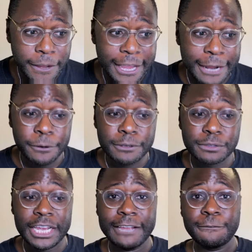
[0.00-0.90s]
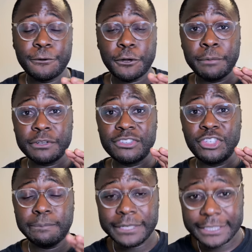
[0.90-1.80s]
And we also have Tokenmetrics
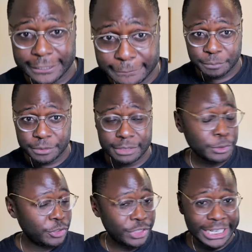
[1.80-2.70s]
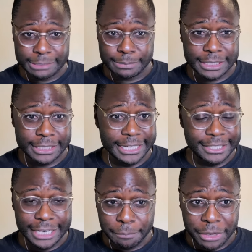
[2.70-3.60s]
GPT, similar to ChatGPT, a
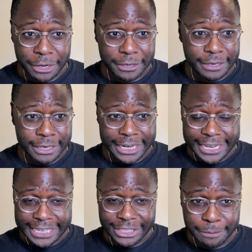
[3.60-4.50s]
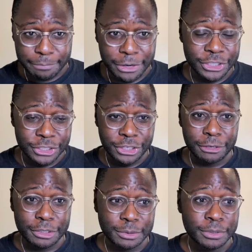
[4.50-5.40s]
chatbot, an AI chatbot you can
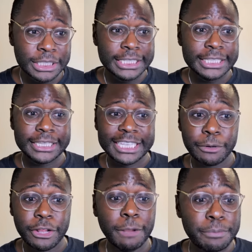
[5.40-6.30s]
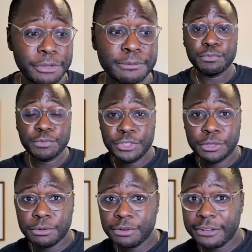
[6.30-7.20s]
talk to that will help you in
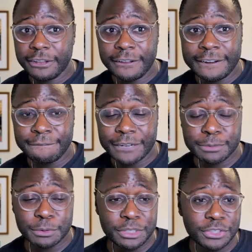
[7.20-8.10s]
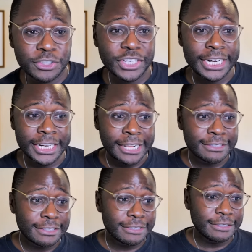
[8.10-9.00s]
your investment research and
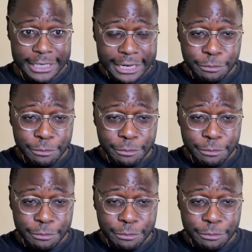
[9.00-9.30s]
analysis in